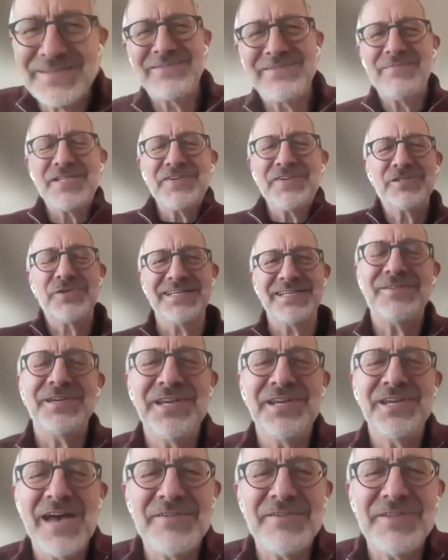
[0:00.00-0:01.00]
show, Pam.
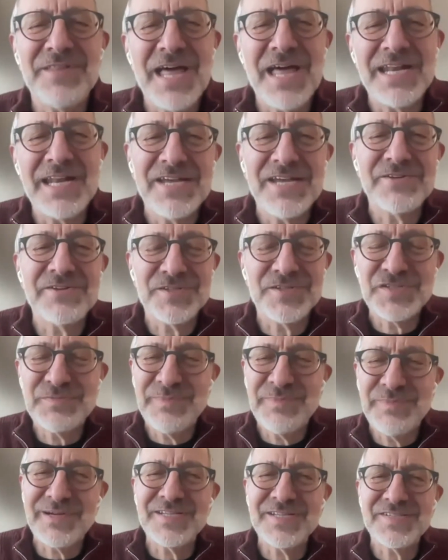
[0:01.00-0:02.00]
Thank you very
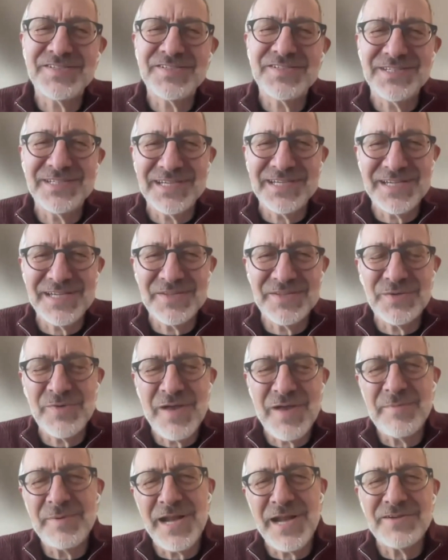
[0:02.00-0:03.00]
much for everybody for joining
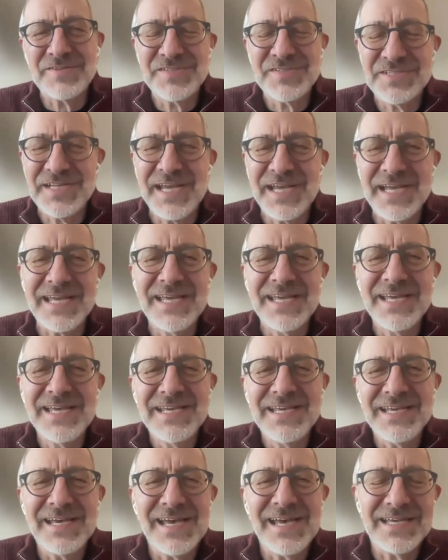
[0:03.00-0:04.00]
us, and I think you have a
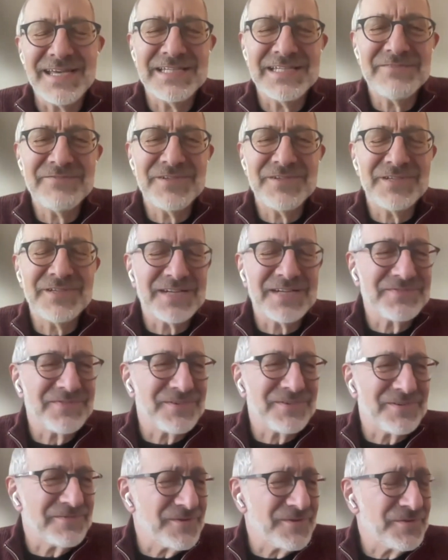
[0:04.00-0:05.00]
lot of kindred spirits in
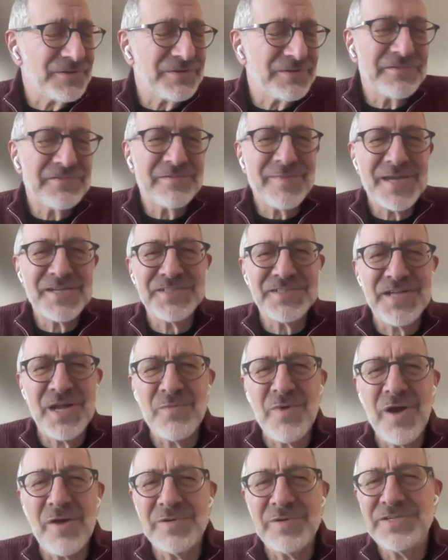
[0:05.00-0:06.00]
the webinar
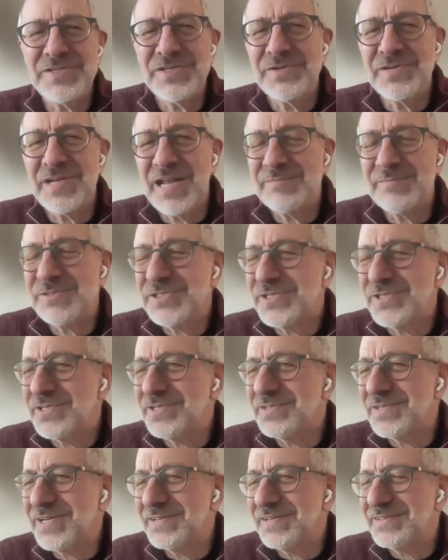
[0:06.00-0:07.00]
today. And if you'd
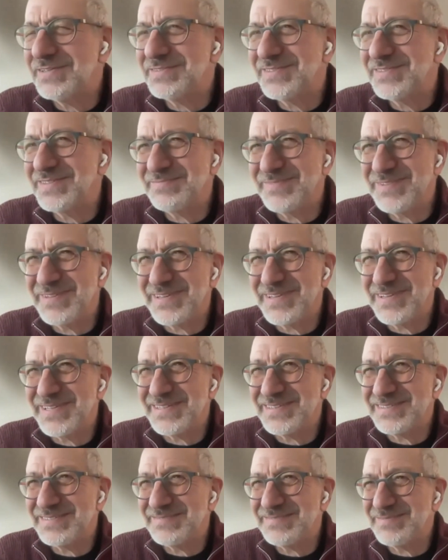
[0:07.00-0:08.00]
like for further information
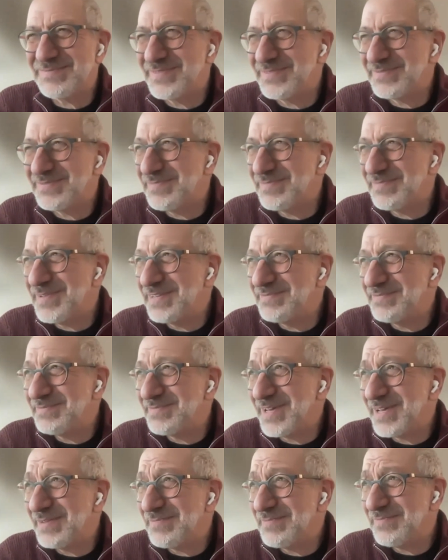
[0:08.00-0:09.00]
on what we do, and I'm
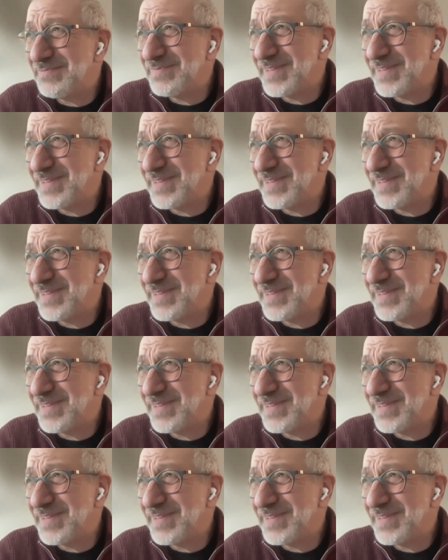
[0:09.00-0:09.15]
sure